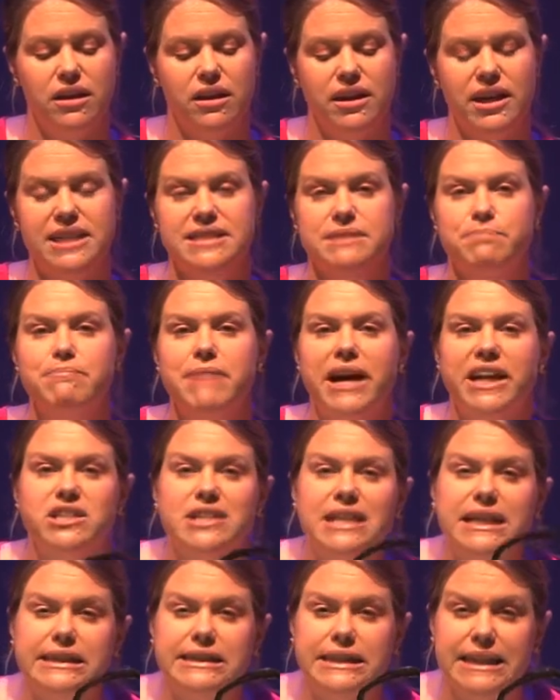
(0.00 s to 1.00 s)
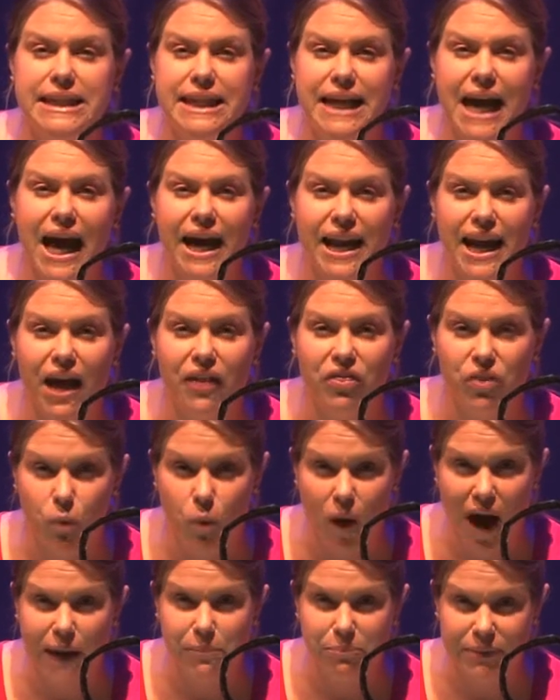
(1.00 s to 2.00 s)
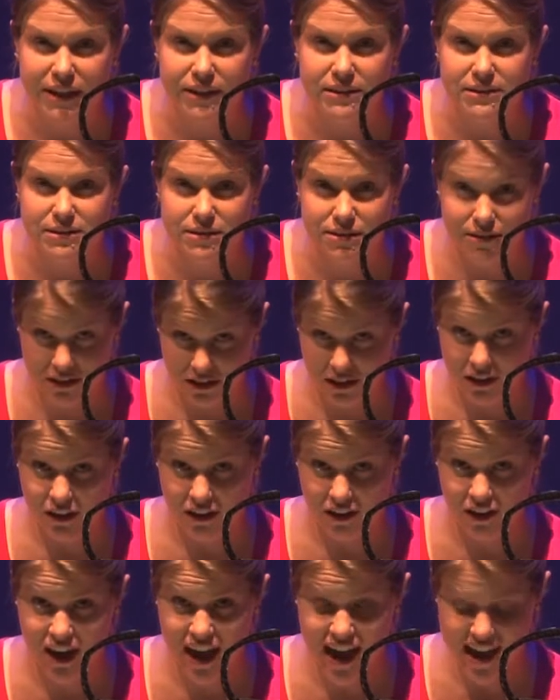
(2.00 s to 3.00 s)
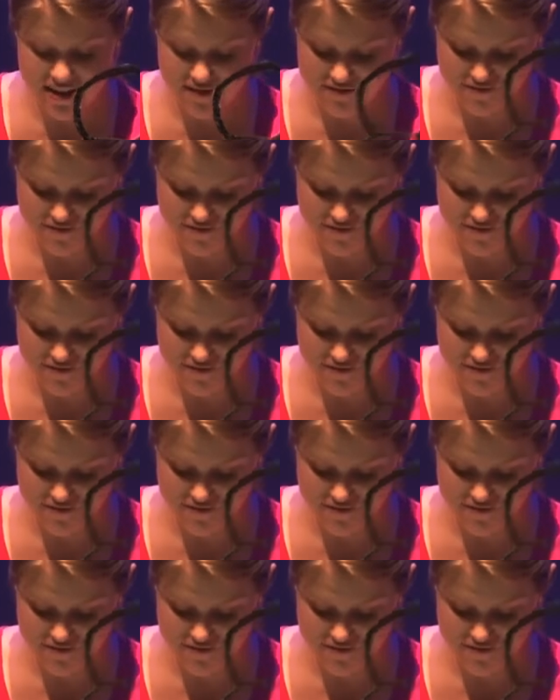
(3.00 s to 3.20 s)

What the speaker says: it's much easier to cut out the white bits, okay?